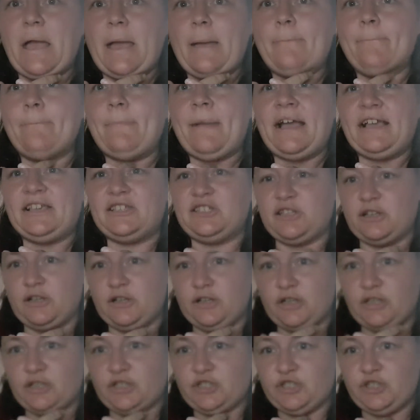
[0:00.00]

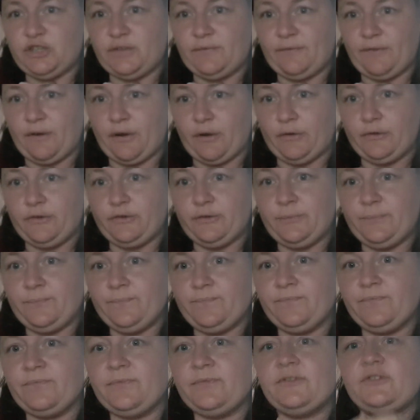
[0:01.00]
massage the throat.
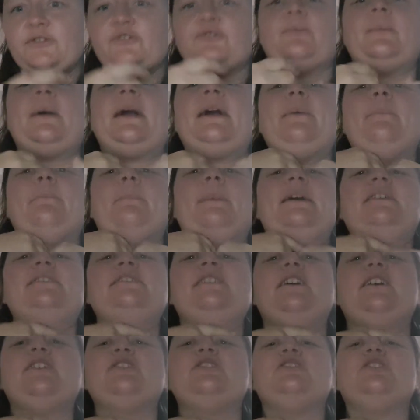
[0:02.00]
She would
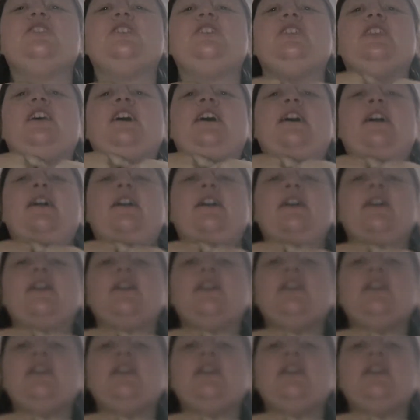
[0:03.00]
massage the neck,